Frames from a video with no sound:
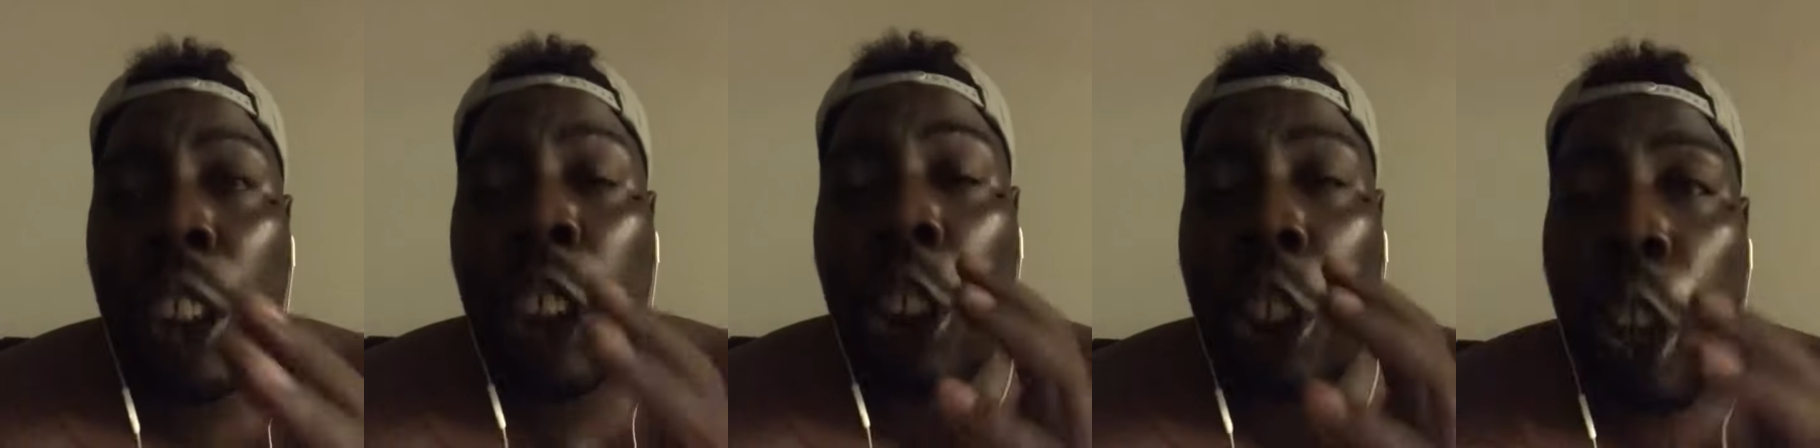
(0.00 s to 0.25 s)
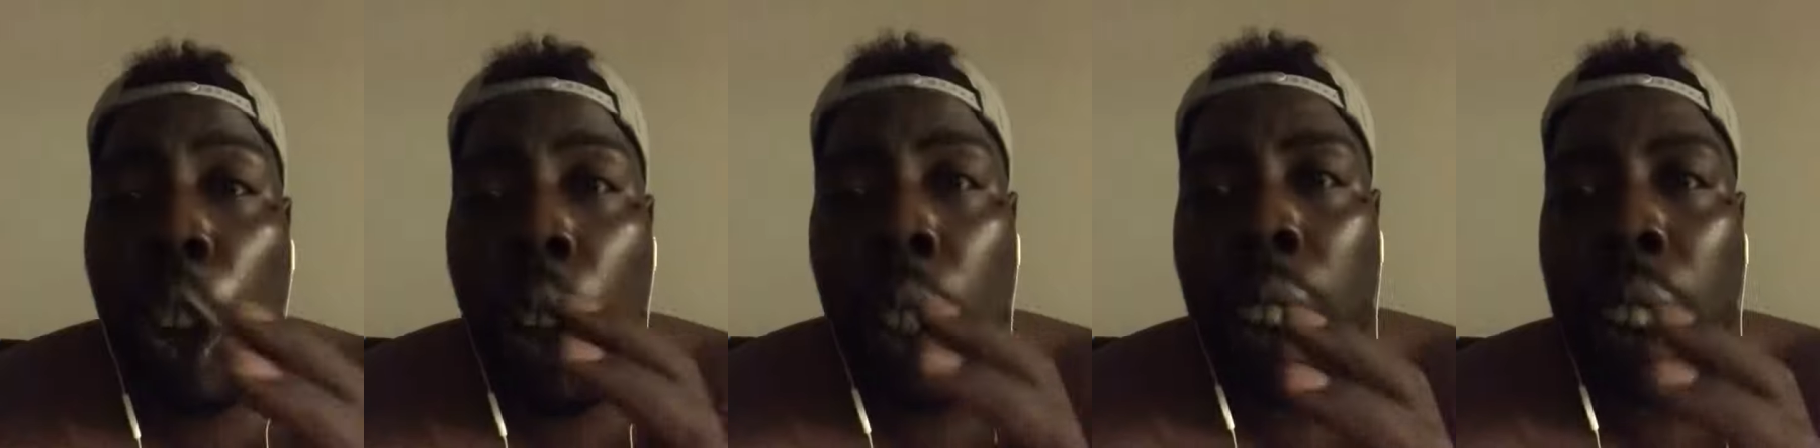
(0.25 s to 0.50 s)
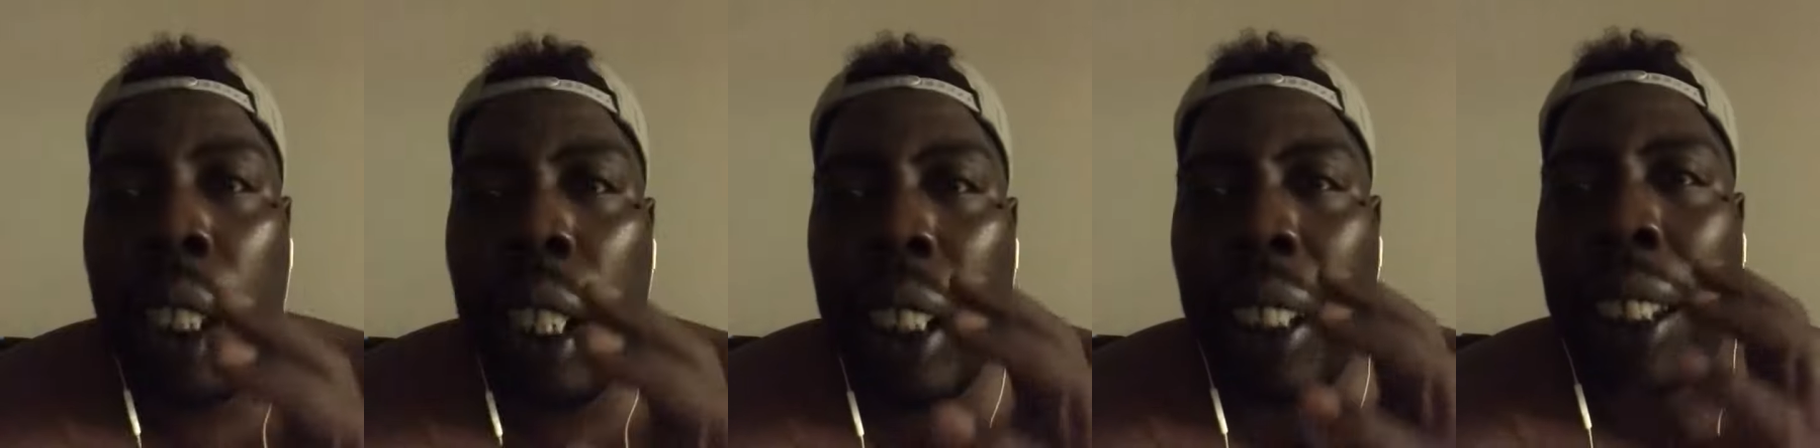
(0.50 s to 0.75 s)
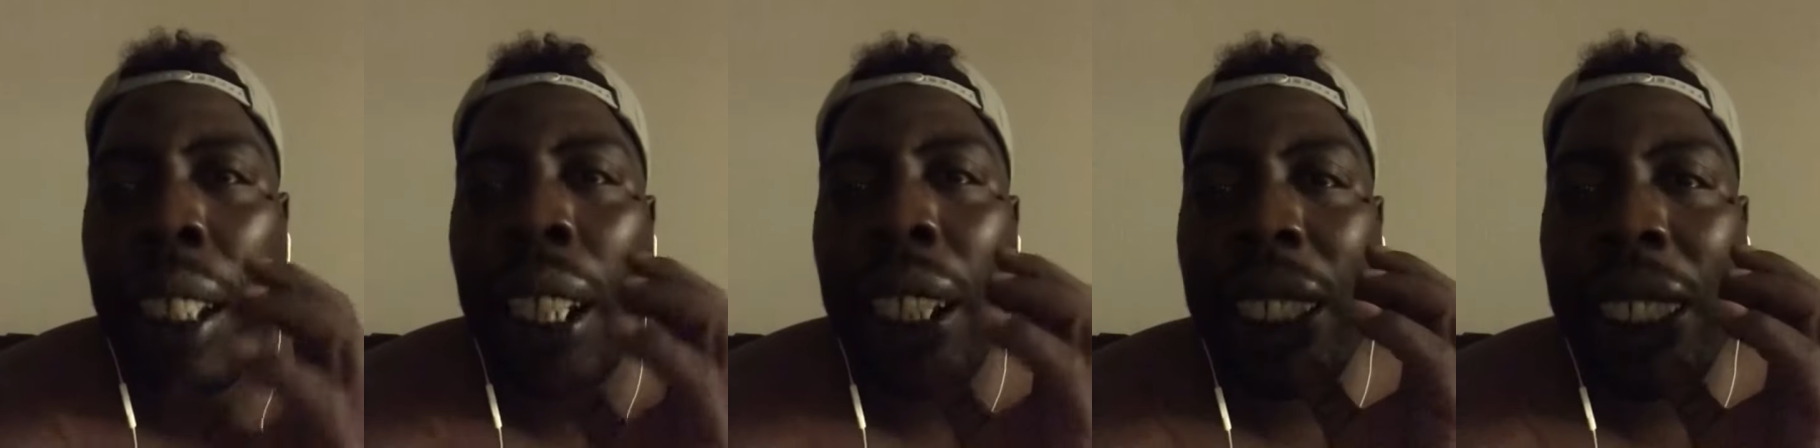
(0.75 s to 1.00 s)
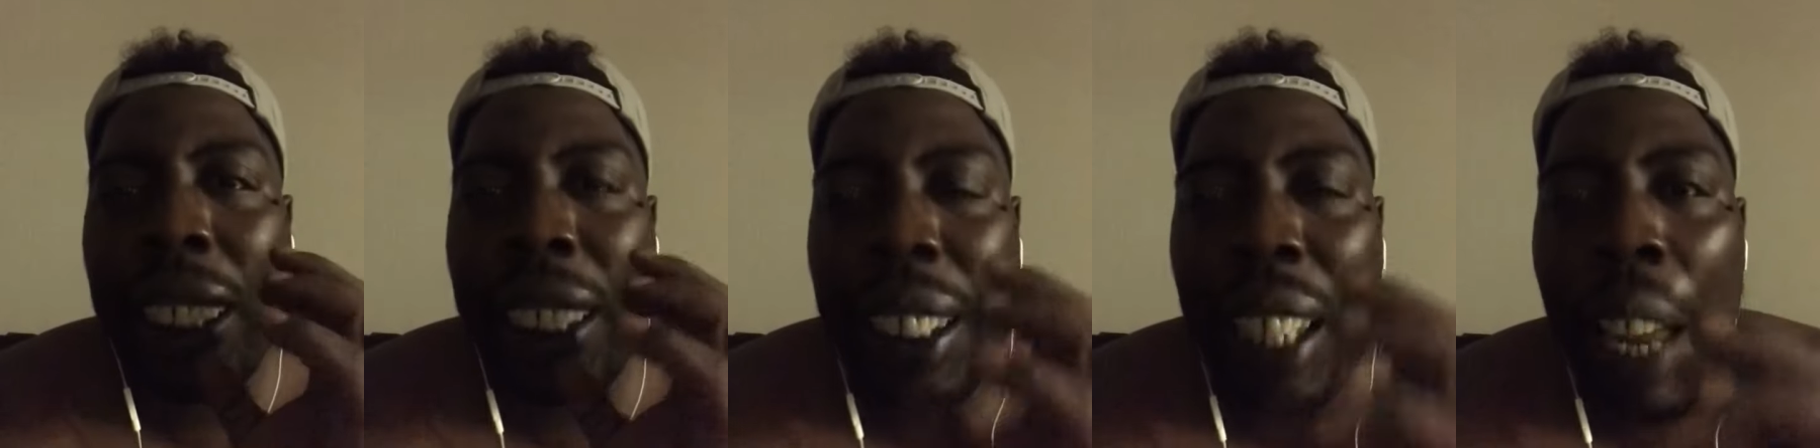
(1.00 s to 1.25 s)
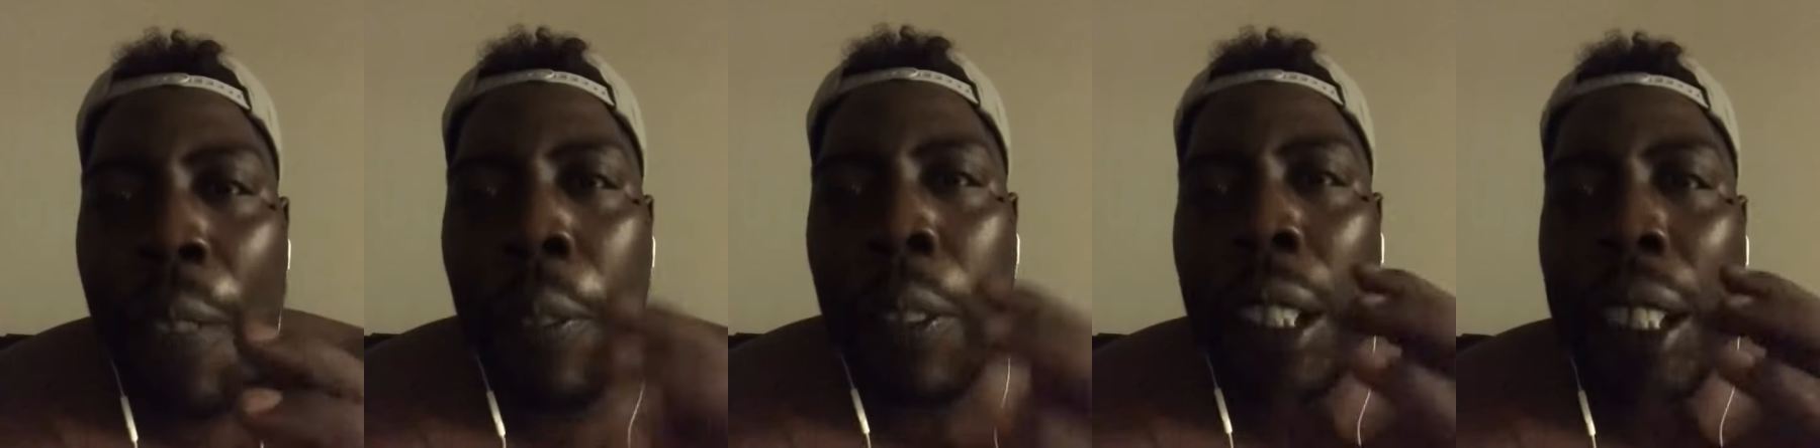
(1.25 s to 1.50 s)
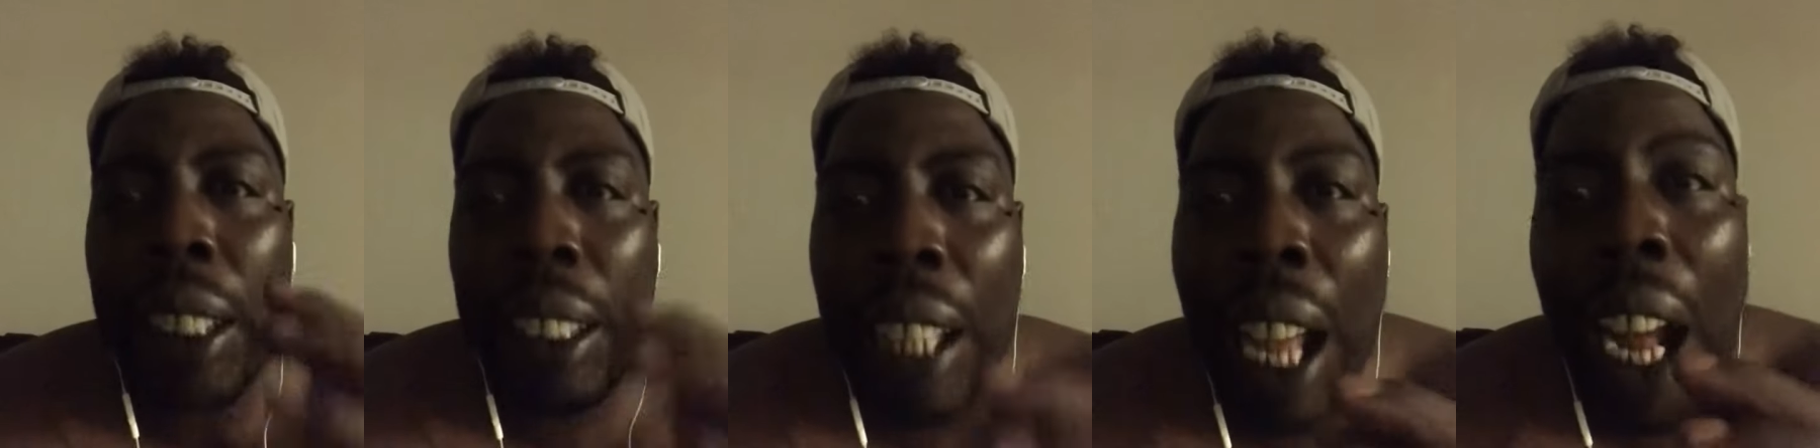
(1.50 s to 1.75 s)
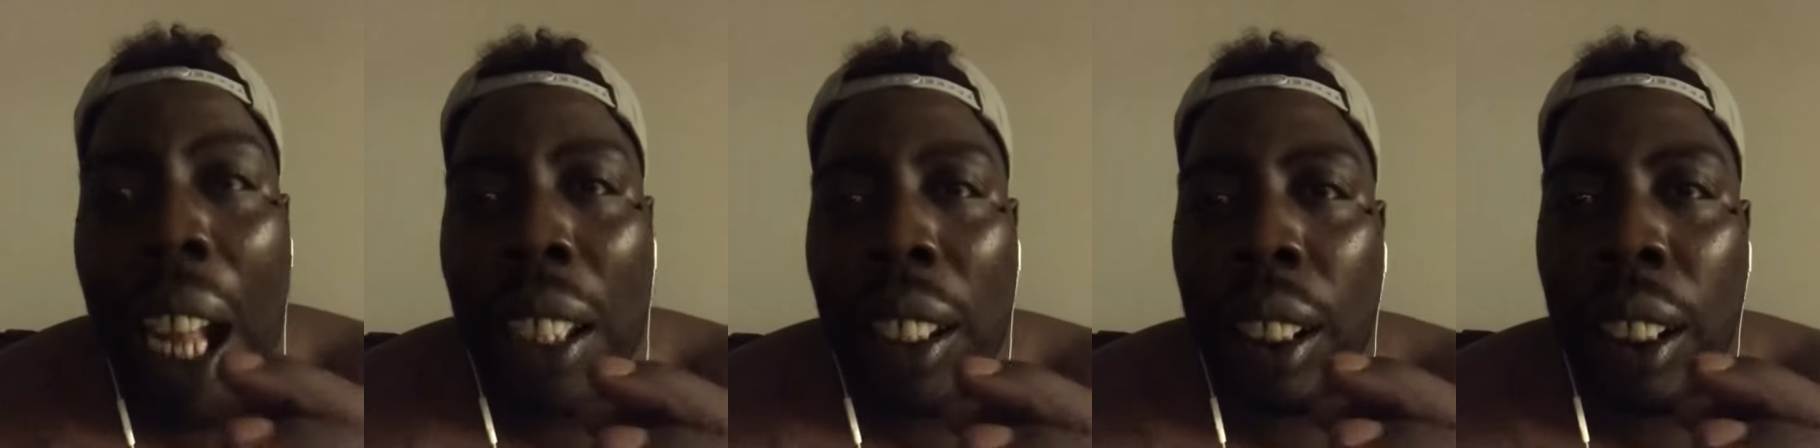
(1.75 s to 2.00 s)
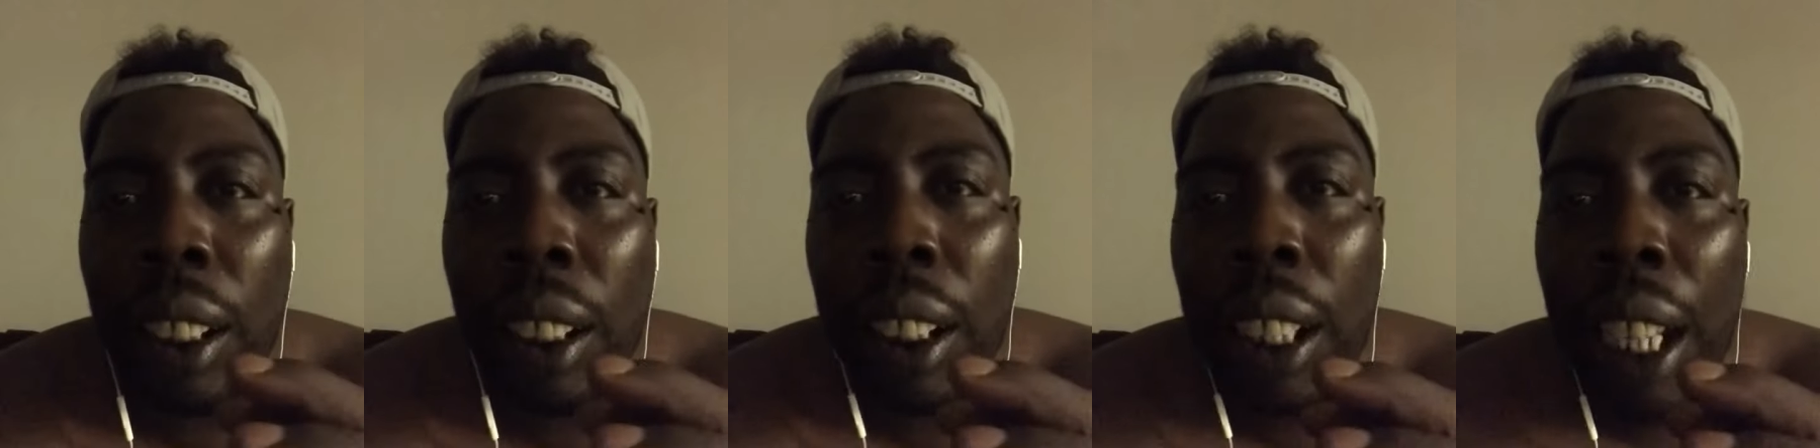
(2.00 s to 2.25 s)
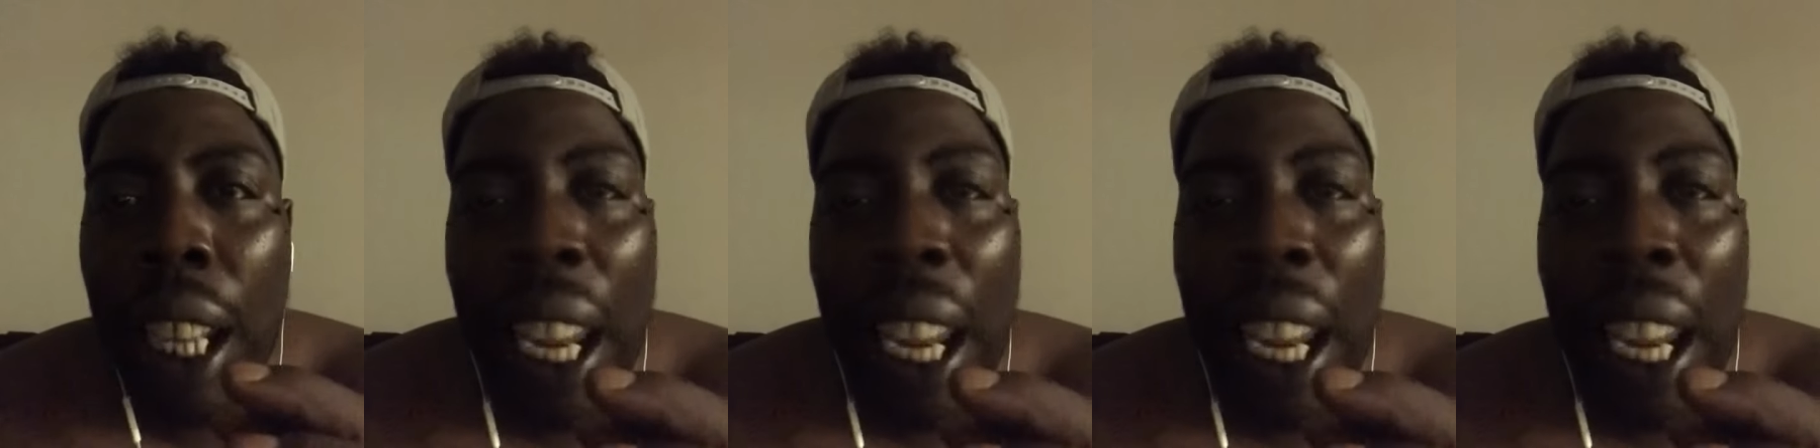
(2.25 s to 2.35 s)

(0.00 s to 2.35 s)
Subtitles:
charging us $70,